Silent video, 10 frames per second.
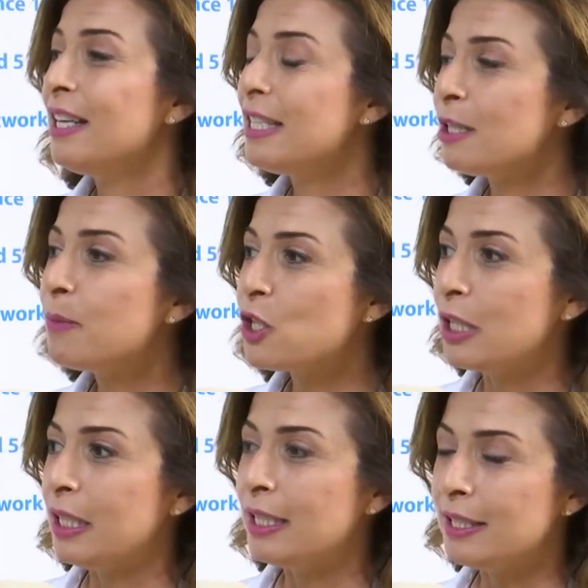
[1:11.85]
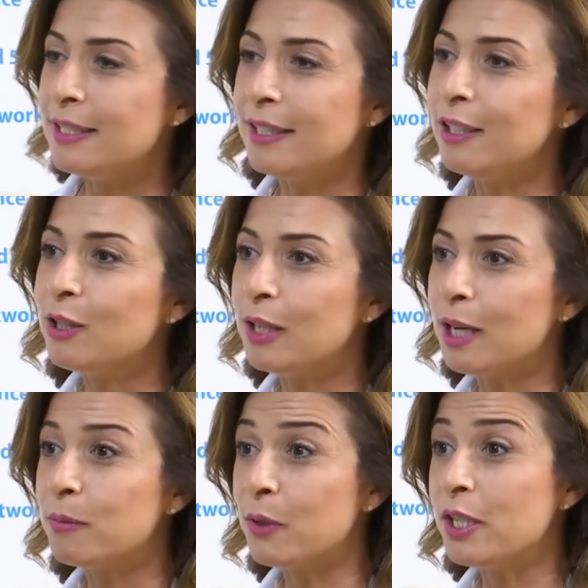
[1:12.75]
This mission is in
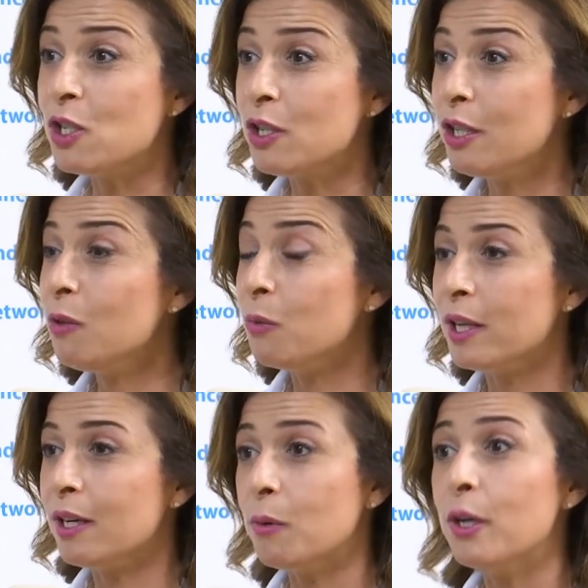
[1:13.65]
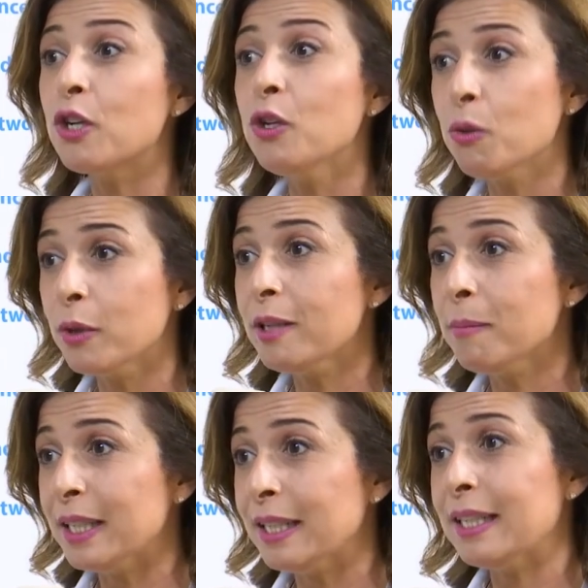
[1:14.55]
collaboration with our local
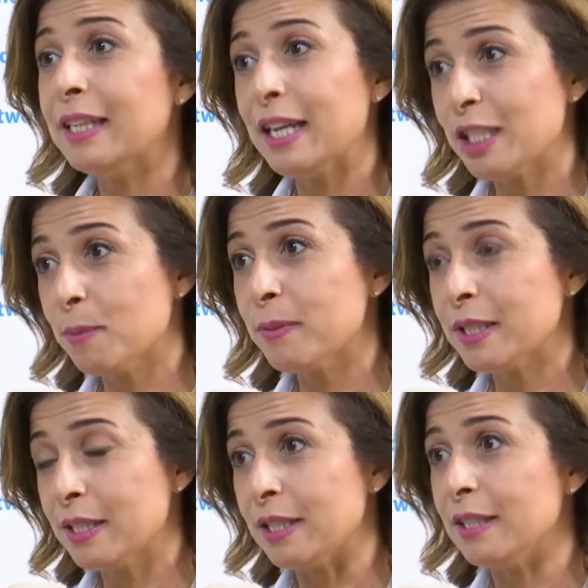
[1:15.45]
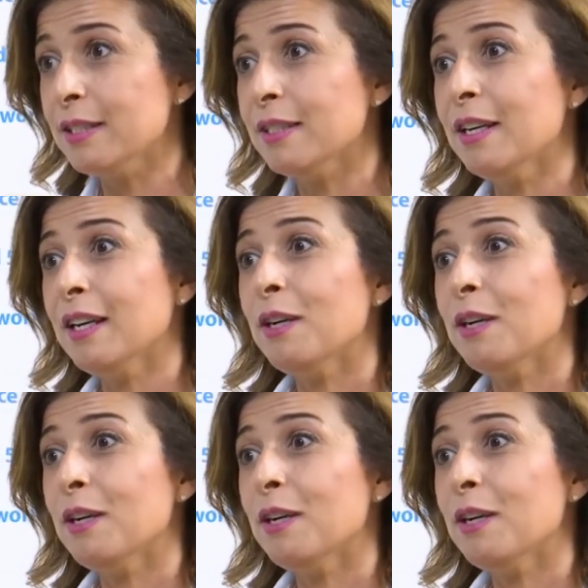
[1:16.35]
medical expertise